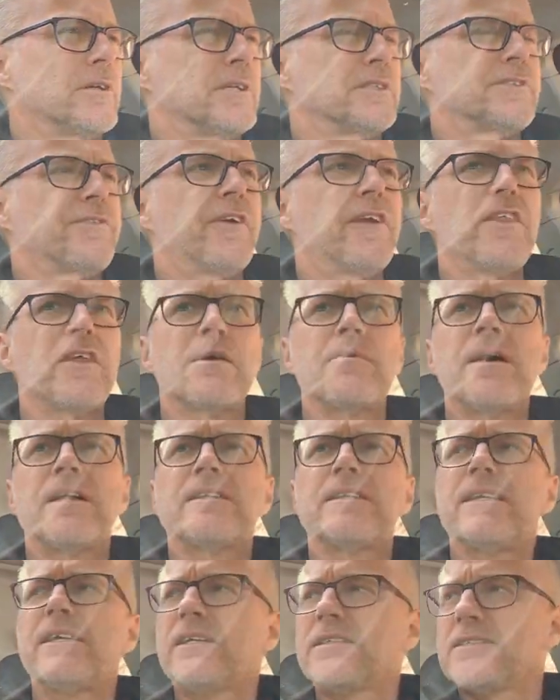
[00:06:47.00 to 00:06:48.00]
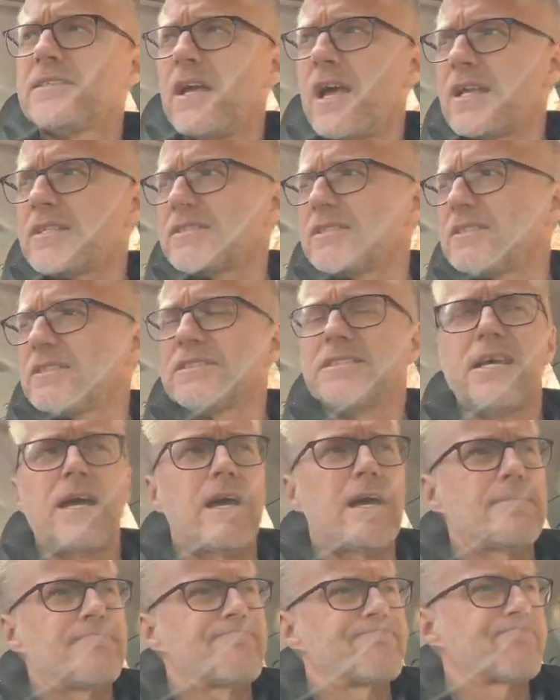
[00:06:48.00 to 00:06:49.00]
The funny thing about the exhaust is
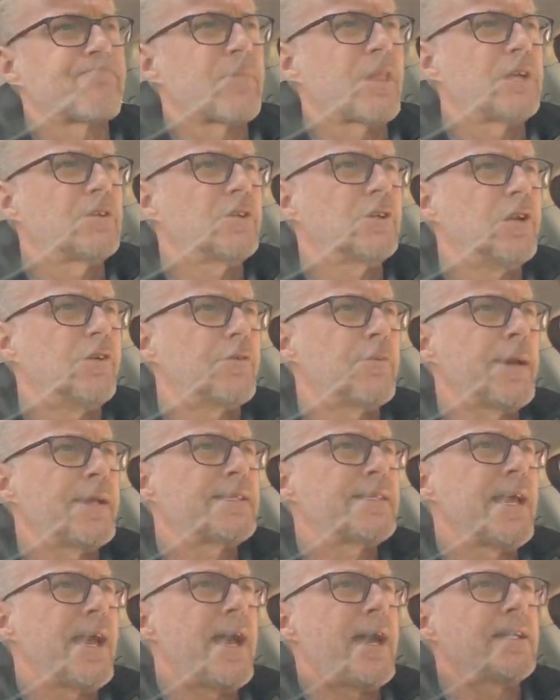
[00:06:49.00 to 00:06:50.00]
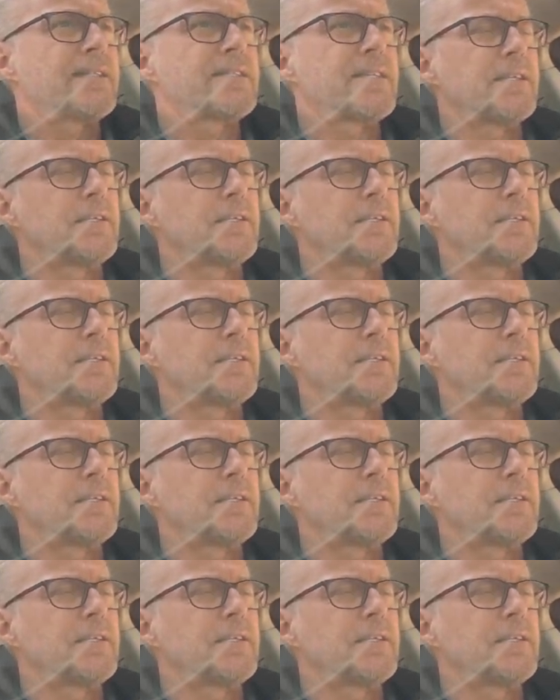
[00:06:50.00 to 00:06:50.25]
took it over to my dad's. He